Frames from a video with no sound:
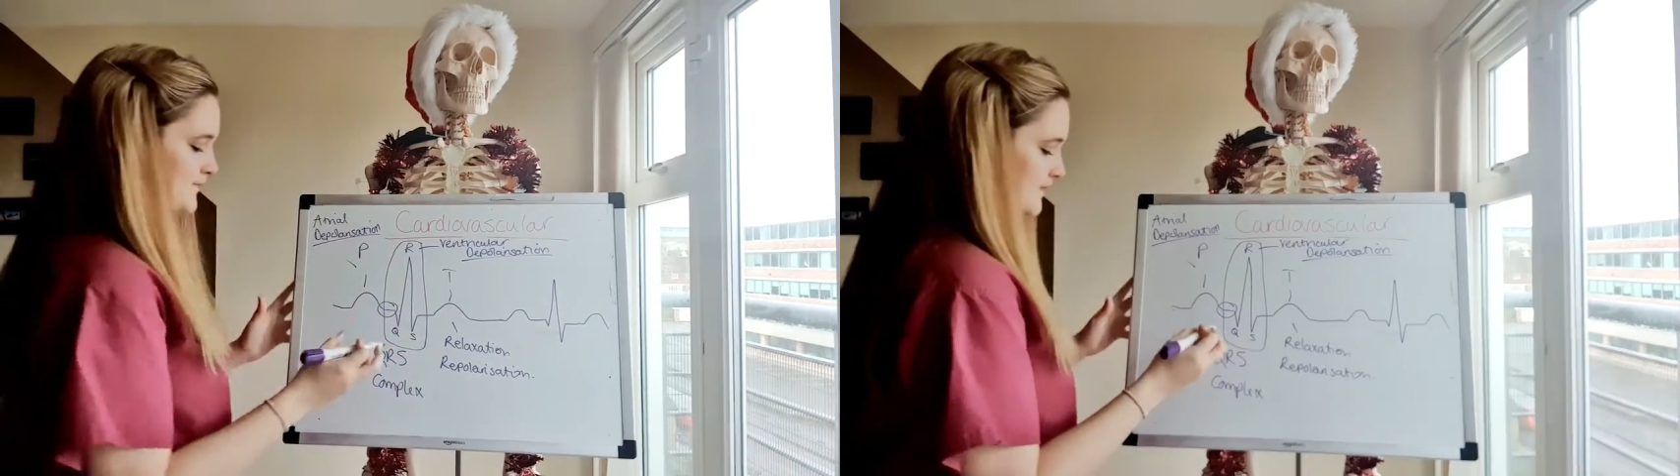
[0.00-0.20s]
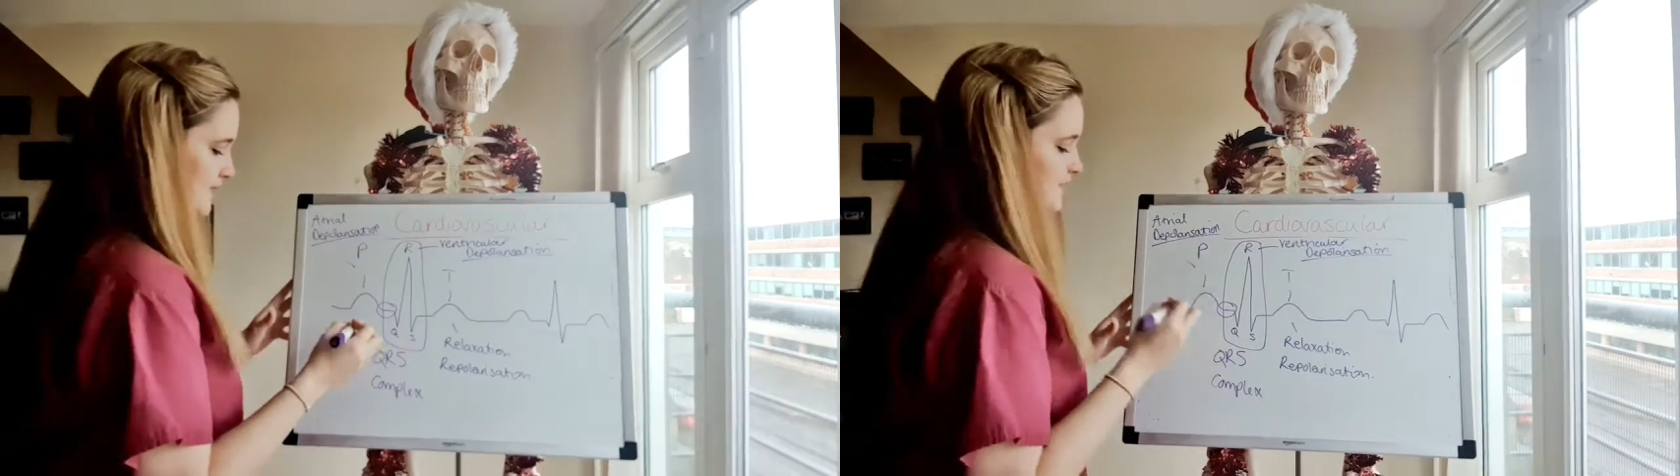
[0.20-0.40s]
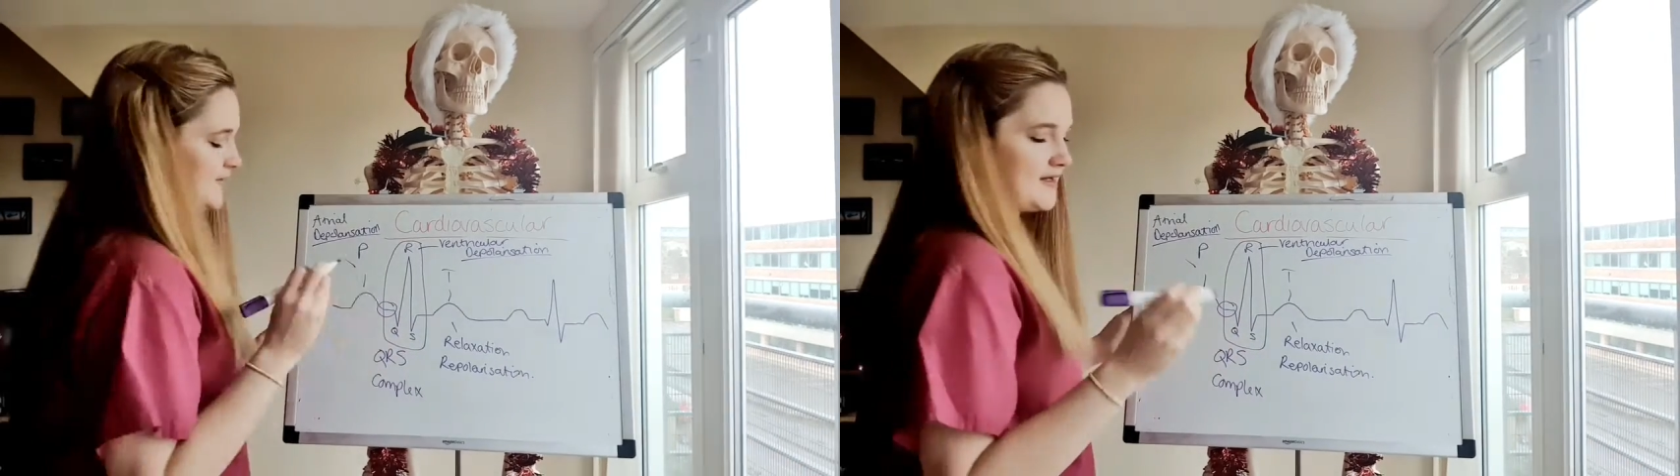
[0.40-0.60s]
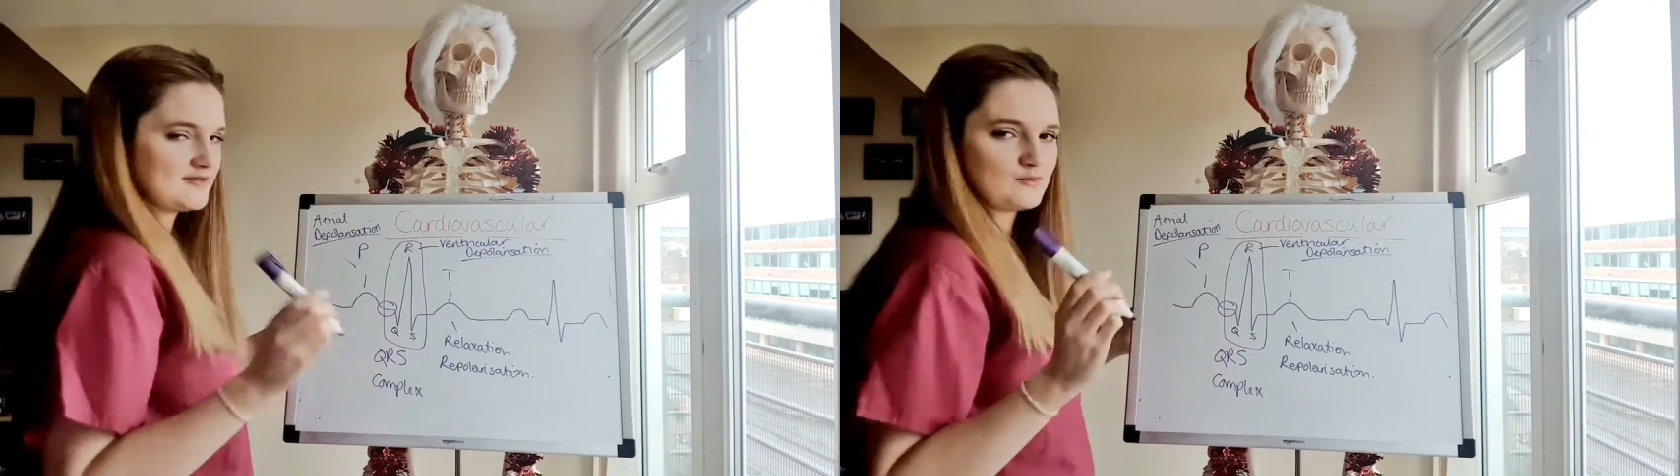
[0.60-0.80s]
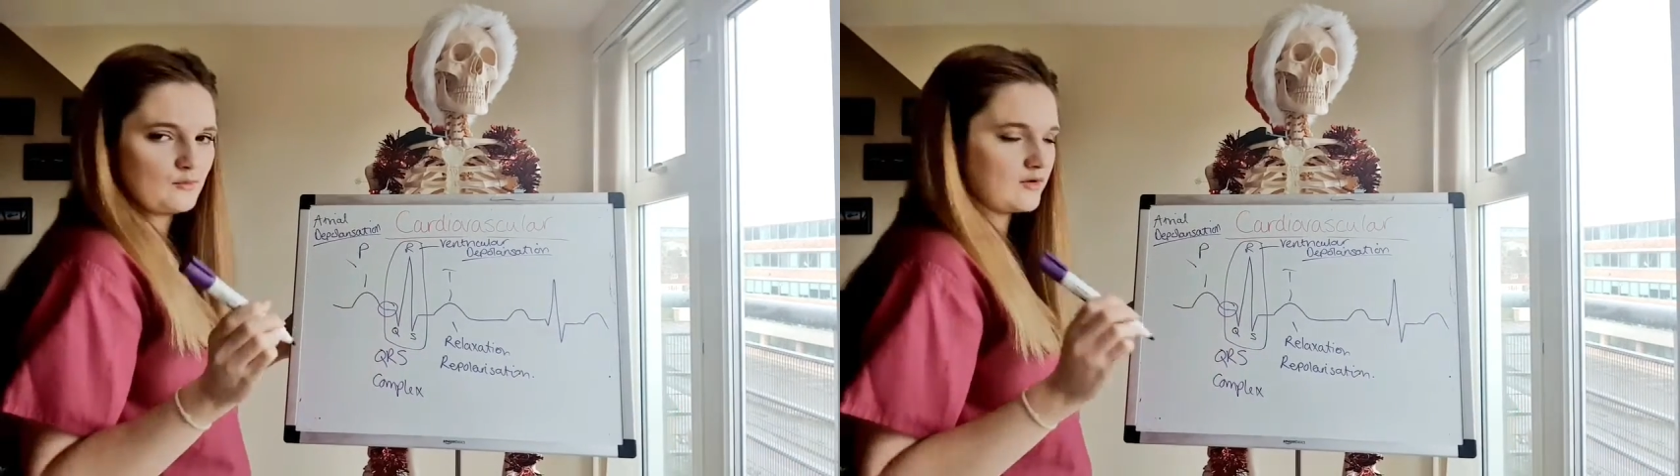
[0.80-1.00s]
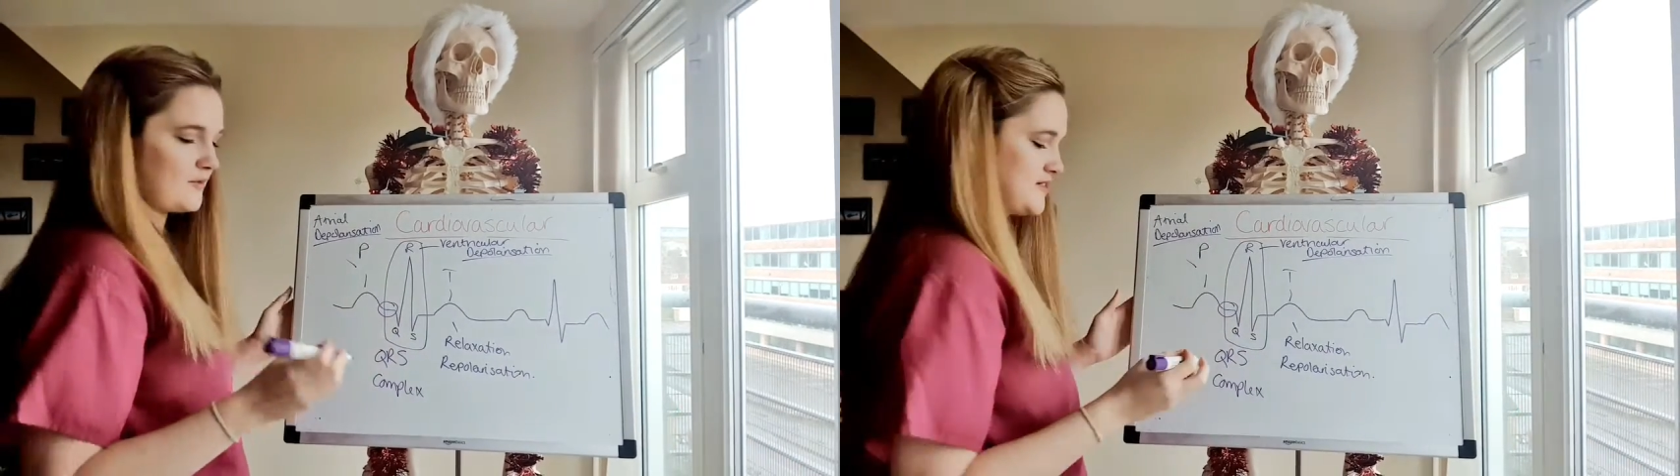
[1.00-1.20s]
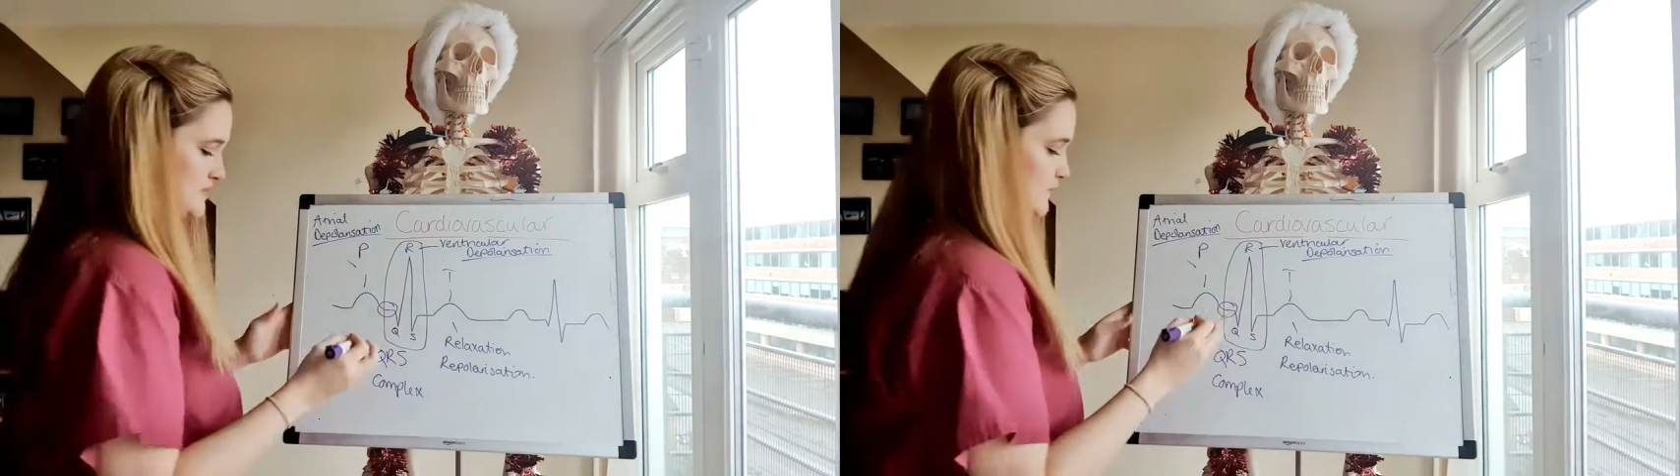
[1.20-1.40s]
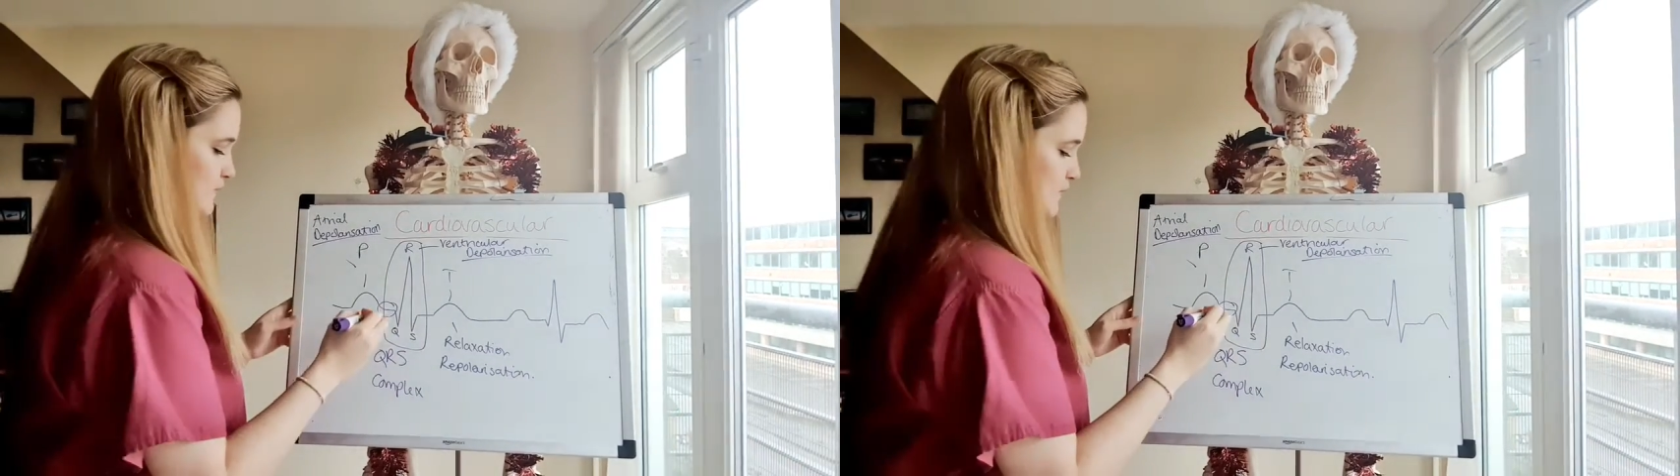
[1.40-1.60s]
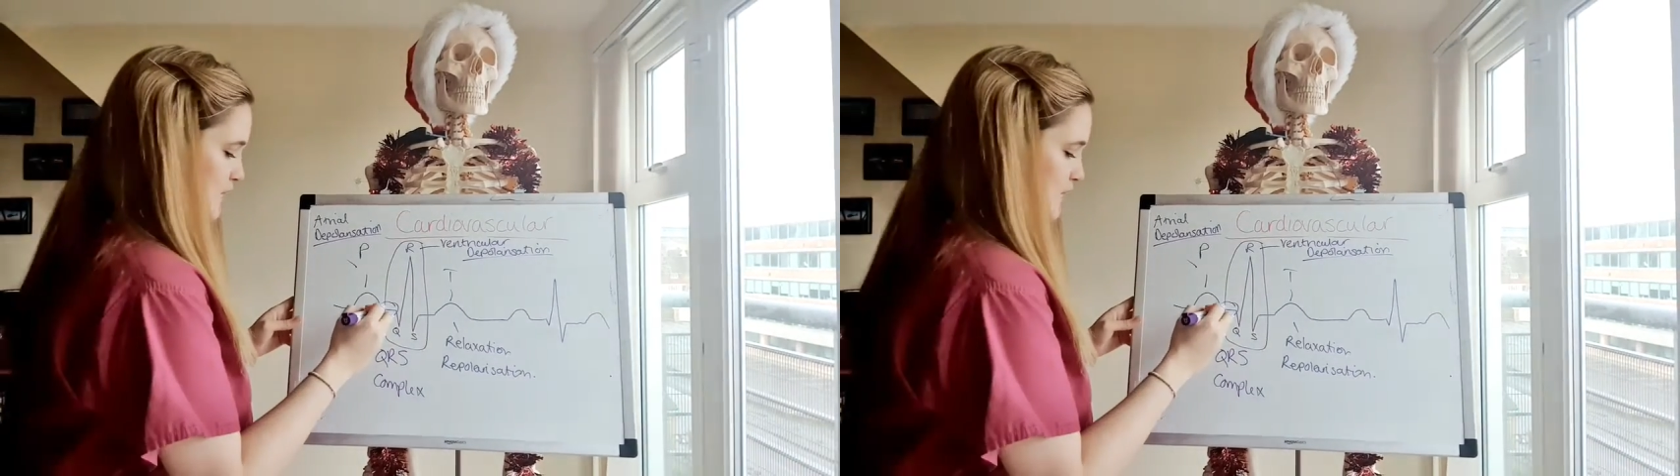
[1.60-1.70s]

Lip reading: If it is, we'll go into why